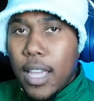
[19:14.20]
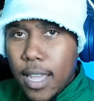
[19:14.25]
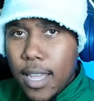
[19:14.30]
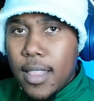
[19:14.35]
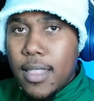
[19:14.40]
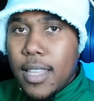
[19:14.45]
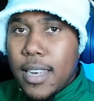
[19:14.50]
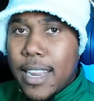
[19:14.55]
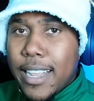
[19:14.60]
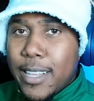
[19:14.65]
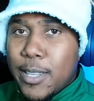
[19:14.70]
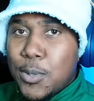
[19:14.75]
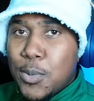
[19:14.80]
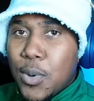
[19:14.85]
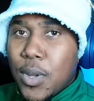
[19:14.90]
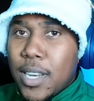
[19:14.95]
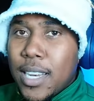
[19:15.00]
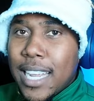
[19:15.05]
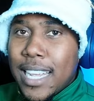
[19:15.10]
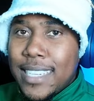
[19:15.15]
in the next
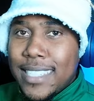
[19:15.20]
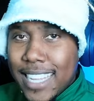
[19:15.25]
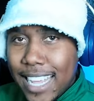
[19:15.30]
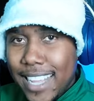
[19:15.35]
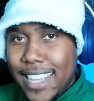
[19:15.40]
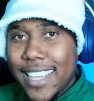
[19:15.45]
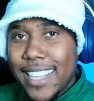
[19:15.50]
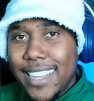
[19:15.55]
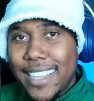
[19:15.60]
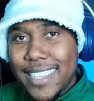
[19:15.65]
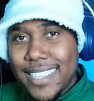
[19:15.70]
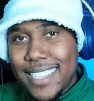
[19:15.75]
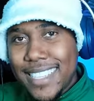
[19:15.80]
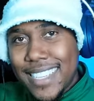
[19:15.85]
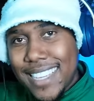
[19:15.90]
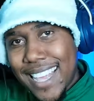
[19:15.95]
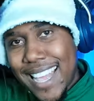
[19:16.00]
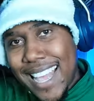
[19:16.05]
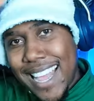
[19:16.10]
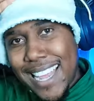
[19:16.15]
one. Take it
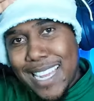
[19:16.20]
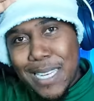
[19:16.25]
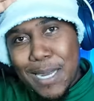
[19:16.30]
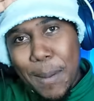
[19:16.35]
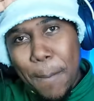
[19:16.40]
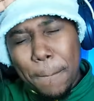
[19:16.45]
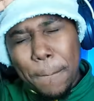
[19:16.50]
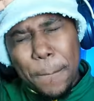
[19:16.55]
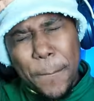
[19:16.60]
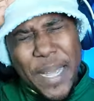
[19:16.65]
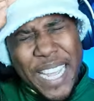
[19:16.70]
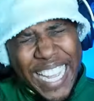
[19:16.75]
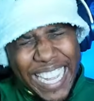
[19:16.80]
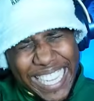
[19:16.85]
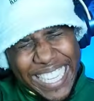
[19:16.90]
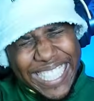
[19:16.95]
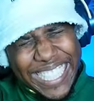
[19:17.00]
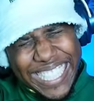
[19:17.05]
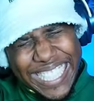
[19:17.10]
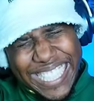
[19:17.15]
easy and
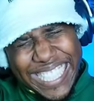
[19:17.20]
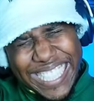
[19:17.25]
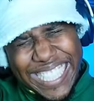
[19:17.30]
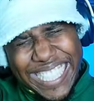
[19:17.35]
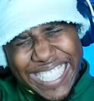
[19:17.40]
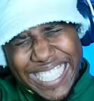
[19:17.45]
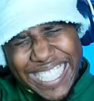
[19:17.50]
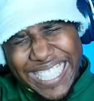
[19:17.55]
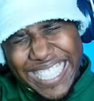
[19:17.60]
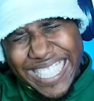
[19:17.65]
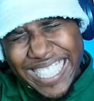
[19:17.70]
peace.